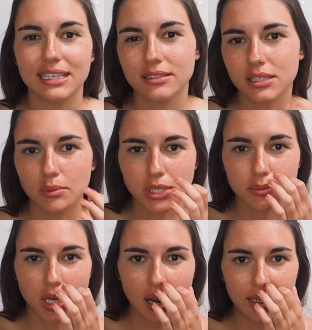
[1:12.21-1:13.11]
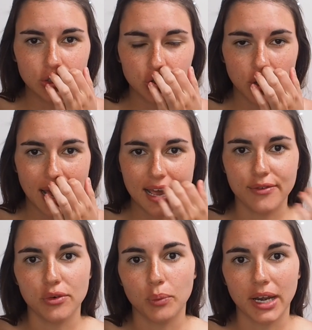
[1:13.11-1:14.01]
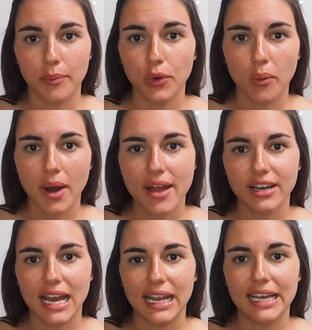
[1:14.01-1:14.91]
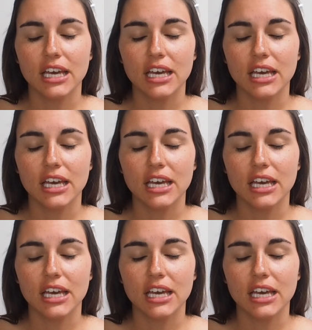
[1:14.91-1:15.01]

and sometimes I like to do it even when I'm not wearing any,